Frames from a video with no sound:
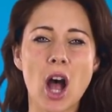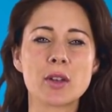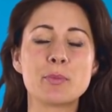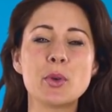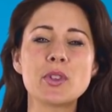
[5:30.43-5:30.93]

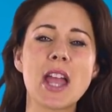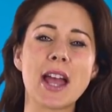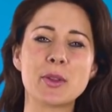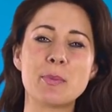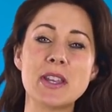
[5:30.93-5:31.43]
on Beauty
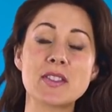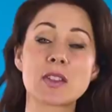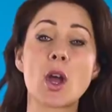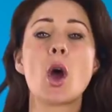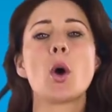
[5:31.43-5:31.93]
and the
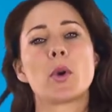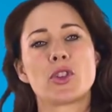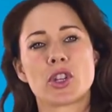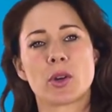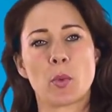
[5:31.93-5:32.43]
Beast,
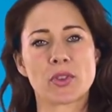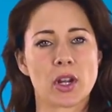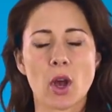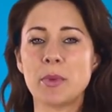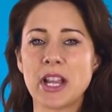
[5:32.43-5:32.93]
which was
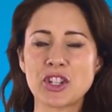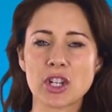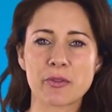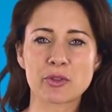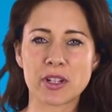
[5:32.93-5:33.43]
a
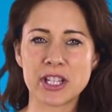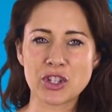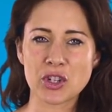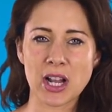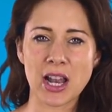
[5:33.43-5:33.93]
combination of
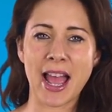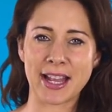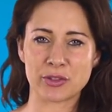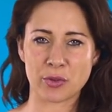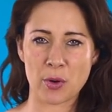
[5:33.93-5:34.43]
traditional,
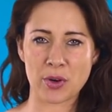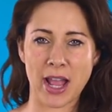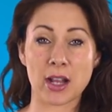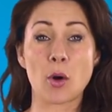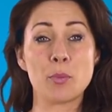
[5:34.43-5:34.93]
hand-drawn
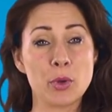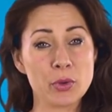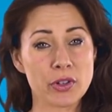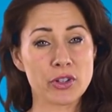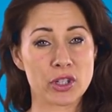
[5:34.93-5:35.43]
and
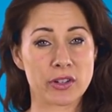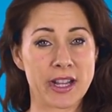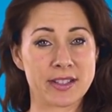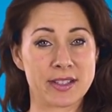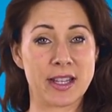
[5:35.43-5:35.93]

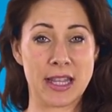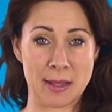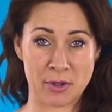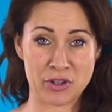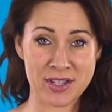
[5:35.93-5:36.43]
computer-generated
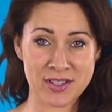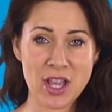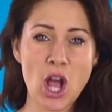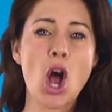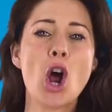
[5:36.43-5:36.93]
images,